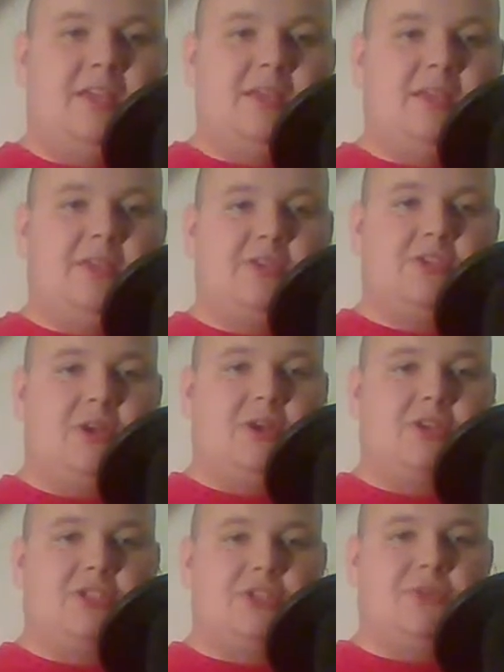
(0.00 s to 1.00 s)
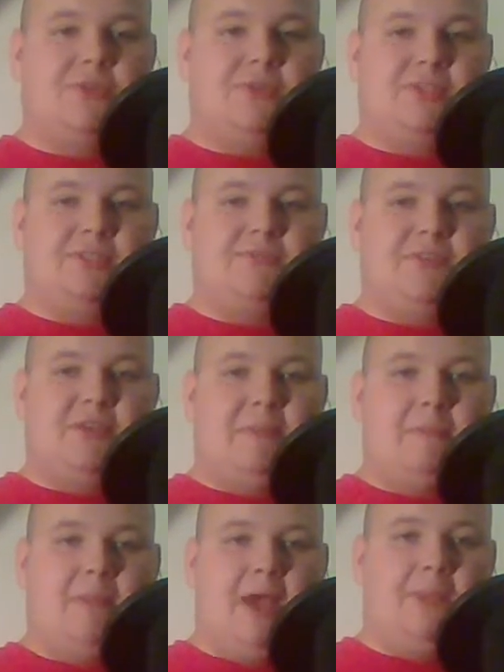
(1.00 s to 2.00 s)
in charge of Lucasfilm,
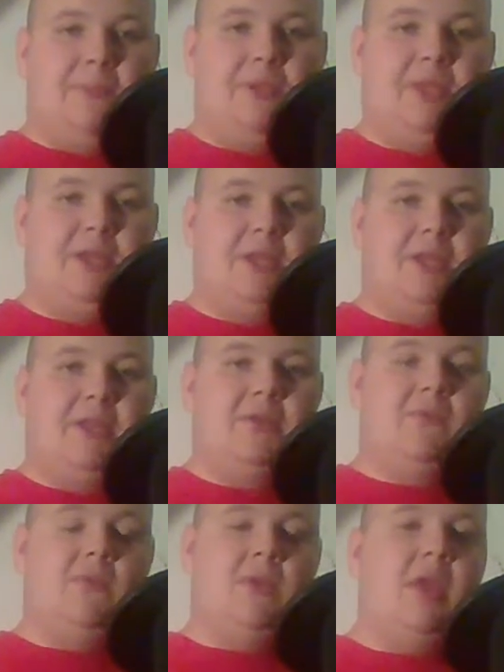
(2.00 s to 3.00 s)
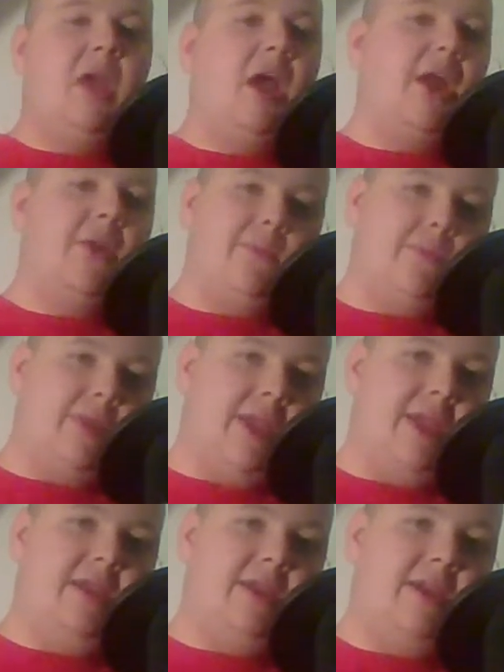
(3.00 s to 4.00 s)
in my opinion. I don't
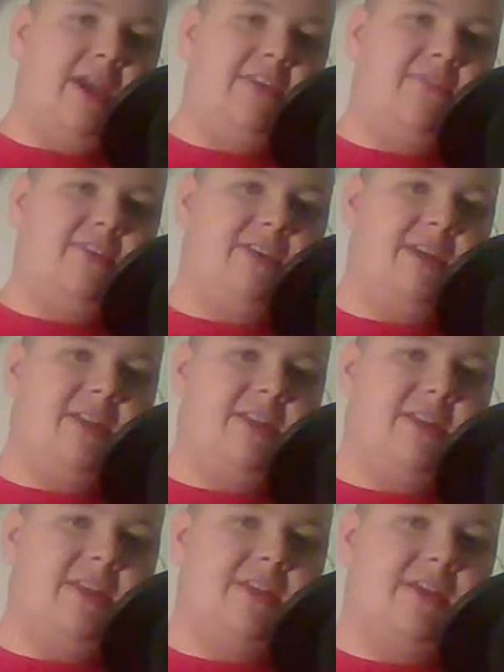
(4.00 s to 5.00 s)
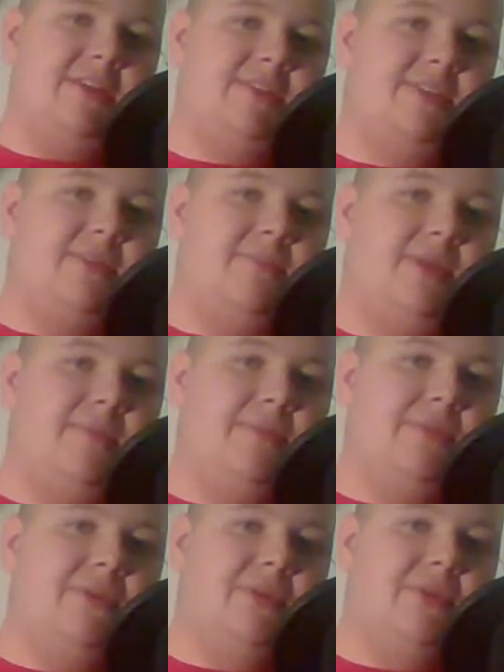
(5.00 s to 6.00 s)
hate Kathleen Kennedy like some
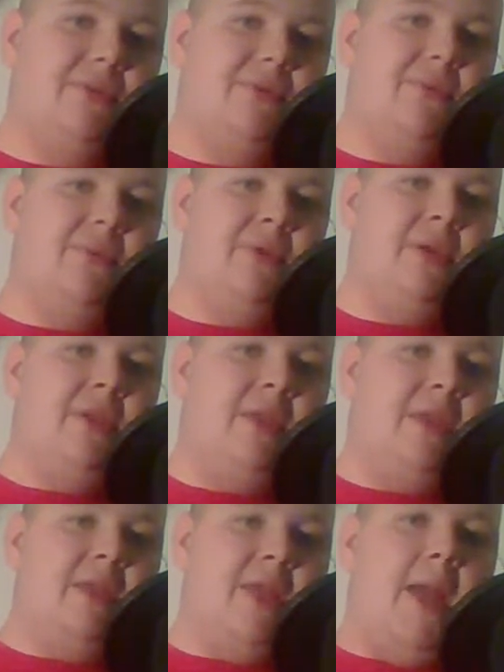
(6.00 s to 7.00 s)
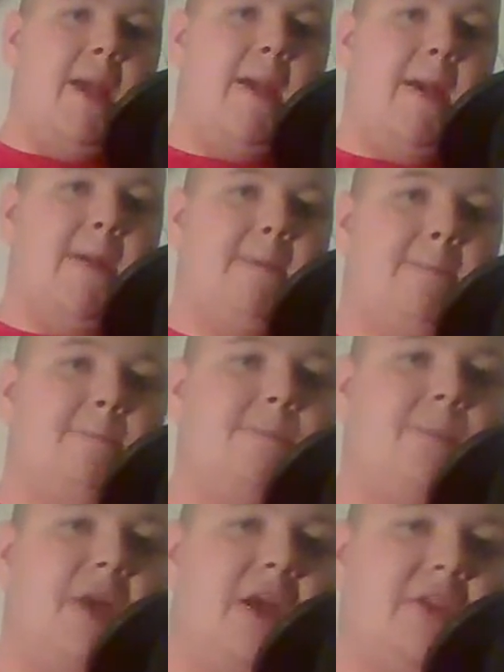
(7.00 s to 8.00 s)
people do,
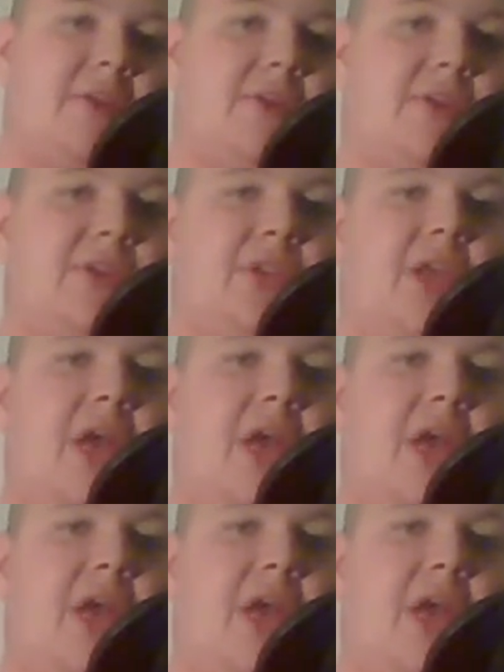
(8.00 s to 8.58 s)
but